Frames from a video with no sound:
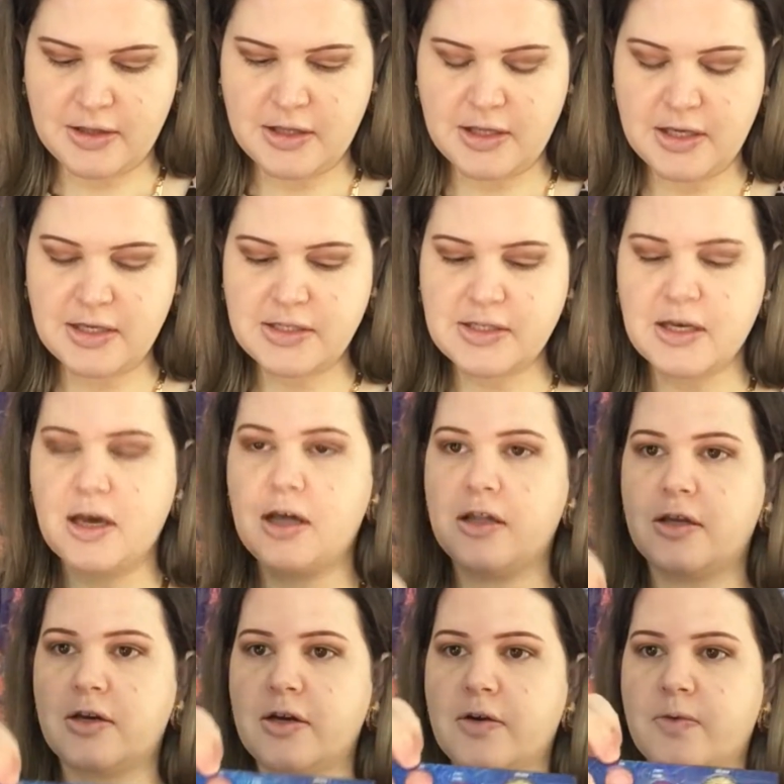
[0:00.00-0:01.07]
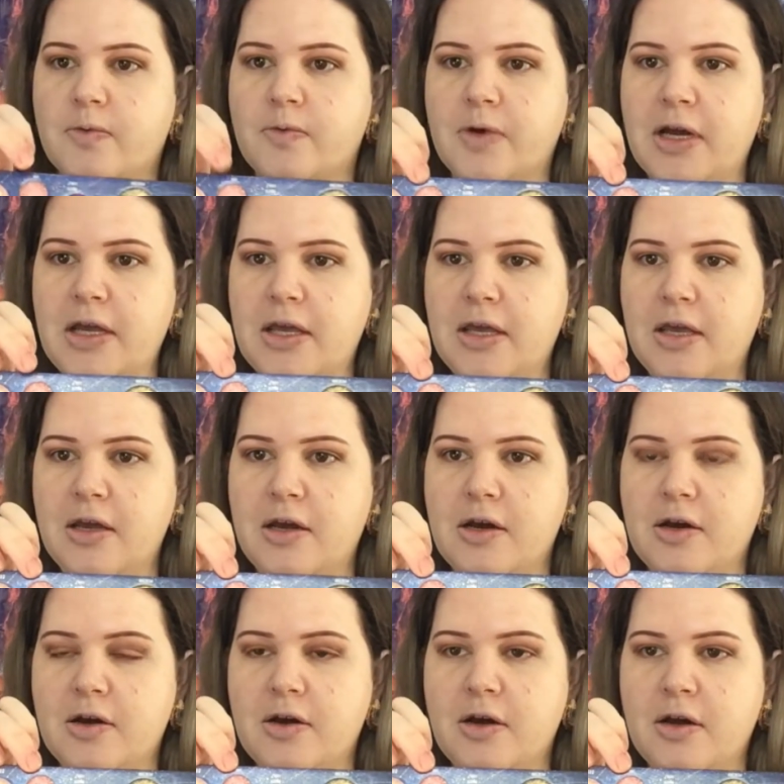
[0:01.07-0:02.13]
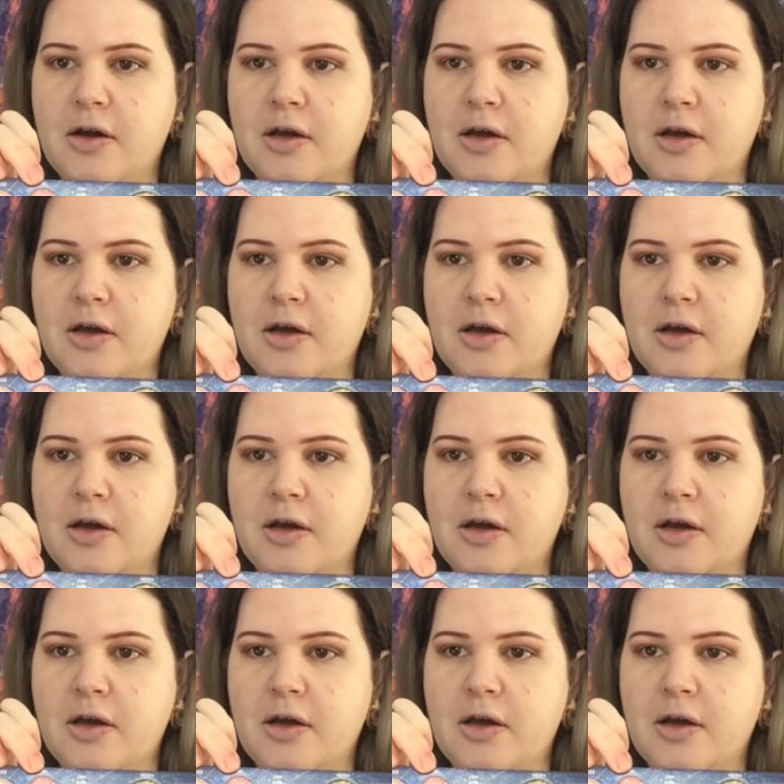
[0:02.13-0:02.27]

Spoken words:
this color right here